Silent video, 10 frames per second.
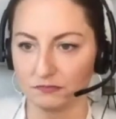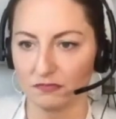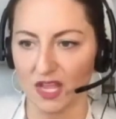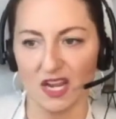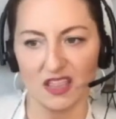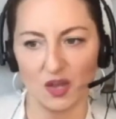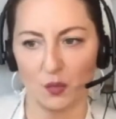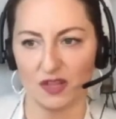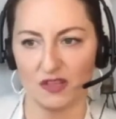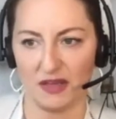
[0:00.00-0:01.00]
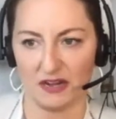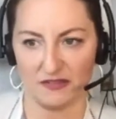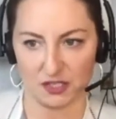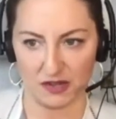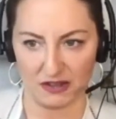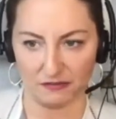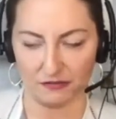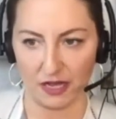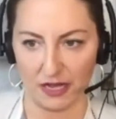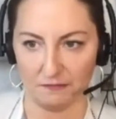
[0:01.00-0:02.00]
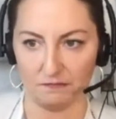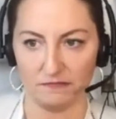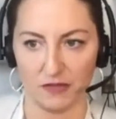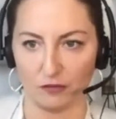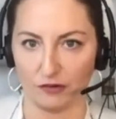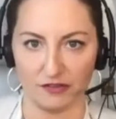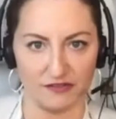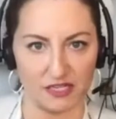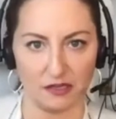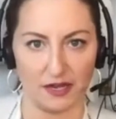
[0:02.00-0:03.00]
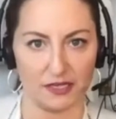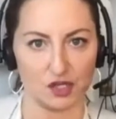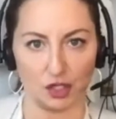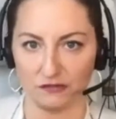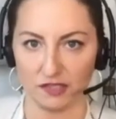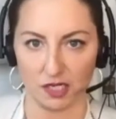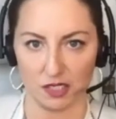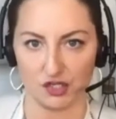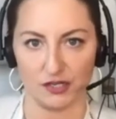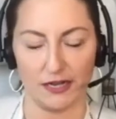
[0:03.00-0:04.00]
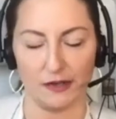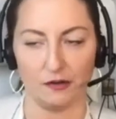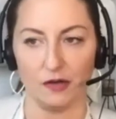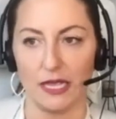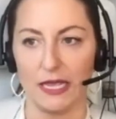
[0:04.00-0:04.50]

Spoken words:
And I think one of the benefits, we have over 50 clients all over the country now,